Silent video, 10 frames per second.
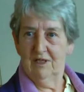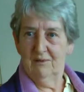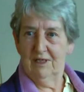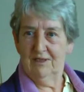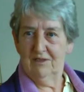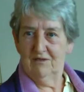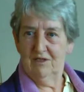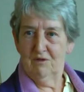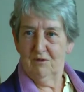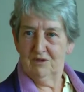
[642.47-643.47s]
I mean, you
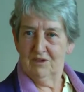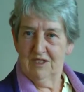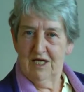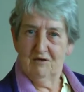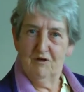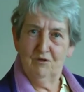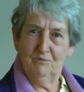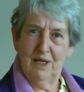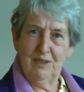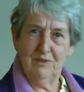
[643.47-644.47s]
know what a year
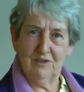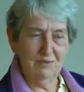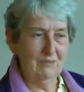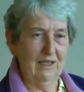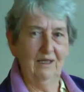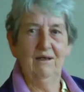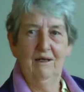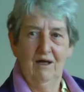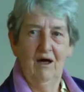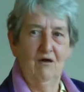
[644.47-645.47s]
old baby can make a,
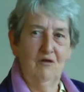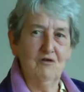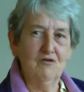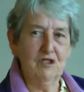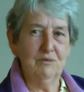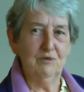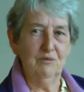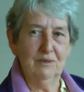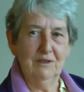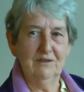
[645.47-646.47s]
a lot of
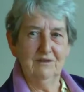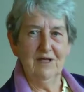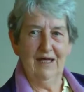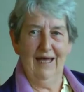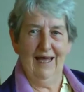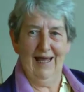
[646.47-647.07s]
dribble, oh. can't they?